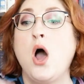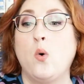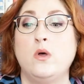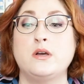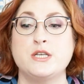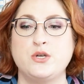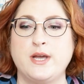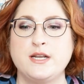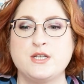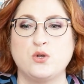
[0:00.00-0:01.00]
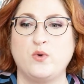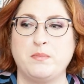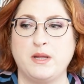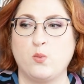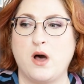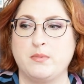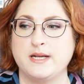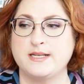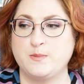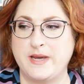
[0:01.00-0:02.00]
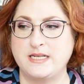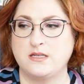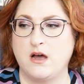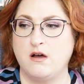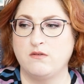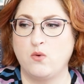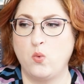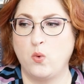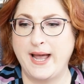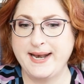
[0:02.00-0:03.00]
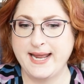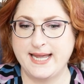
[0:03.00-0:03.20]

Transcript: Well, because you get into the wibbly wobbly space of what